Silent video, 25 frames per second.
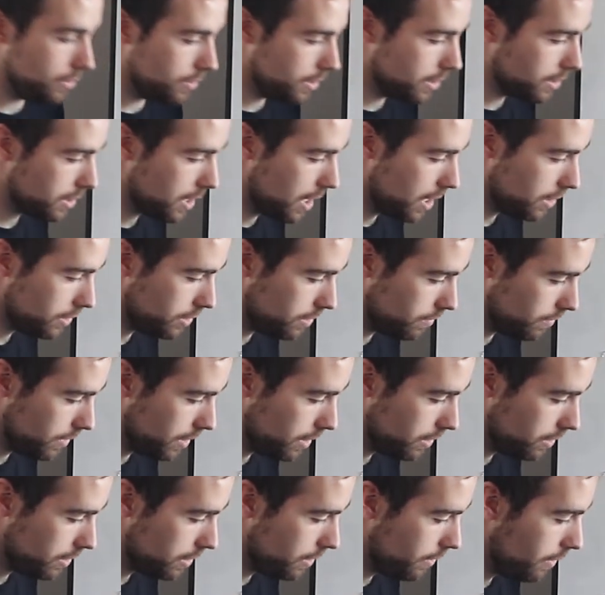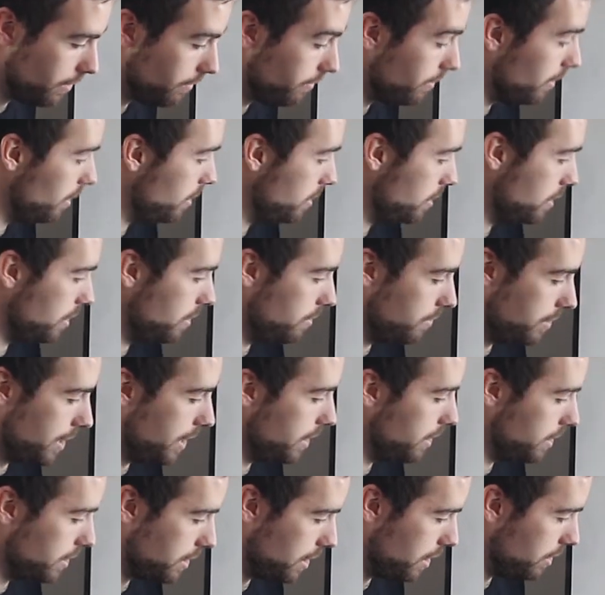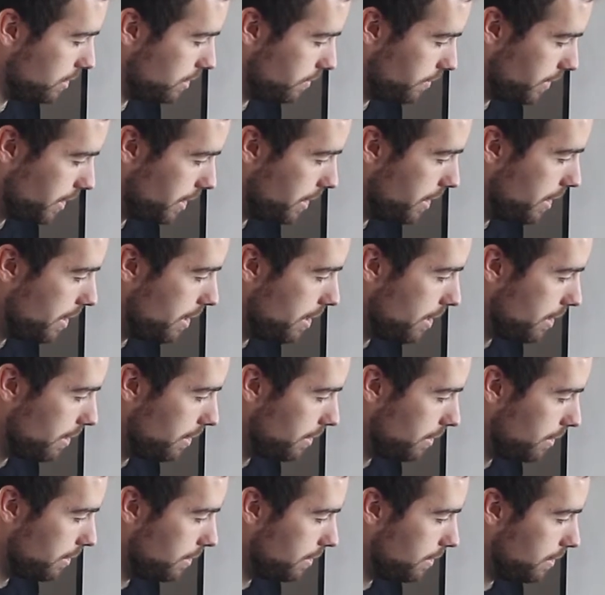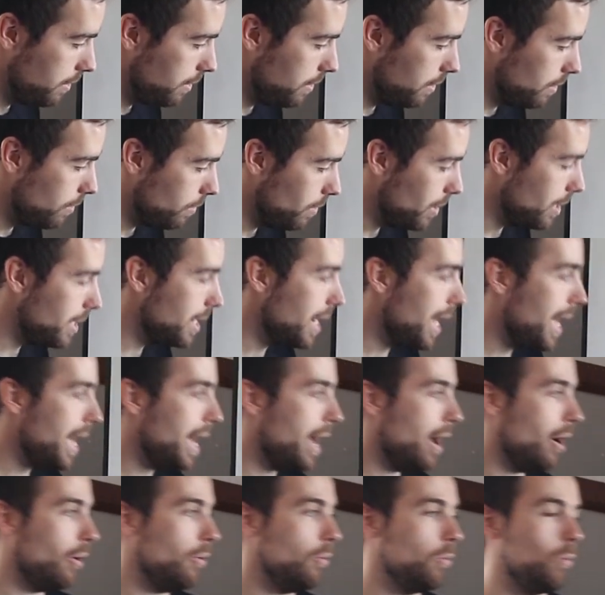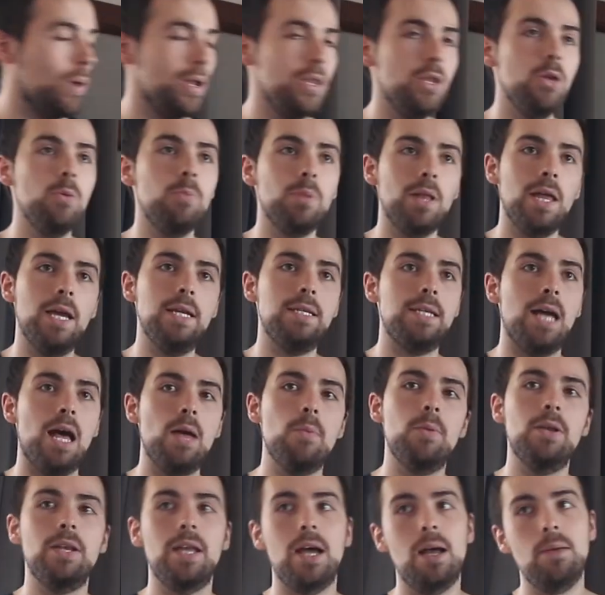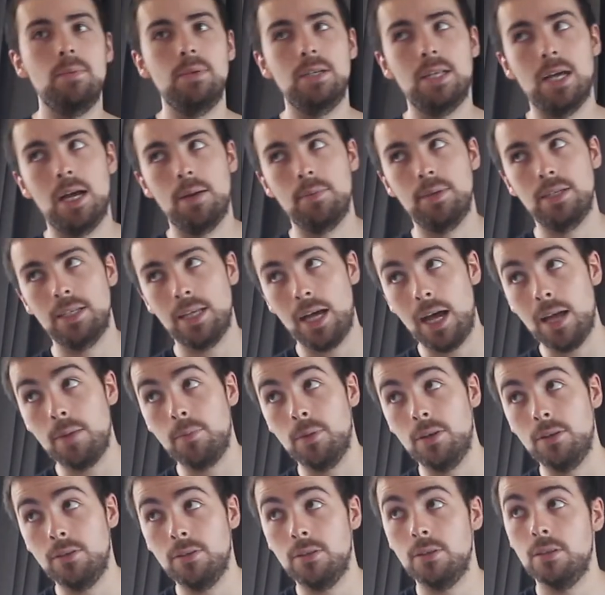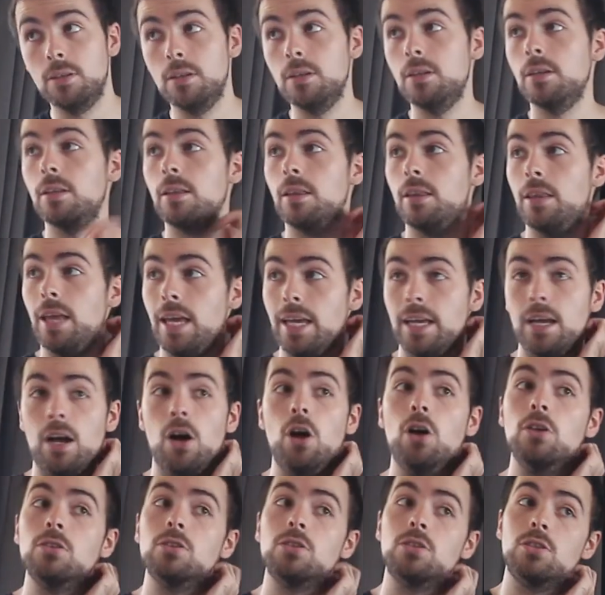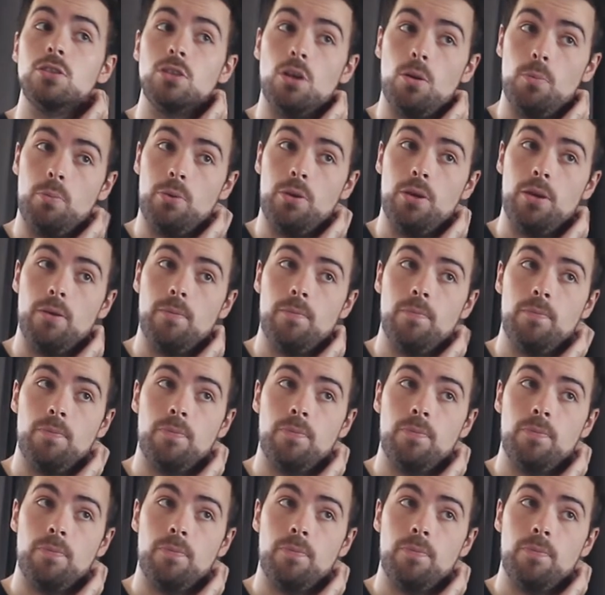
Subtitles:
discard something, sorry, follow suit, they discard something. But now, when you play diamond, diamond, diamond, diamond, they can't stop you.